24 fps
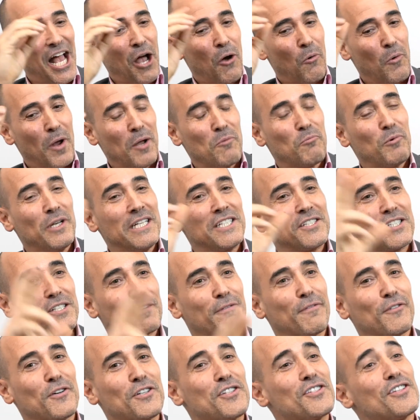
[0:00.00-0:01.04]
When we
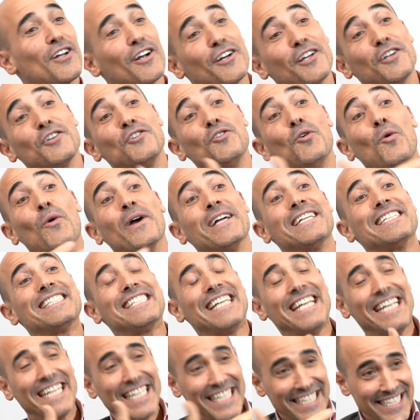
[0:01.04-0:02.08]
first started going
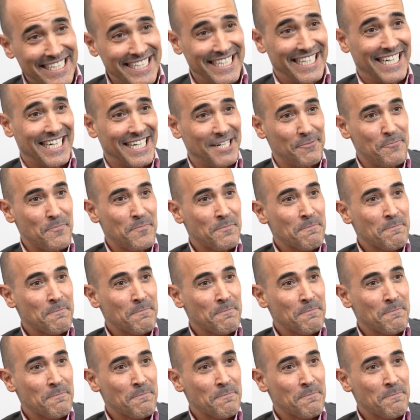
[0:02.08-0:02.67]
to India,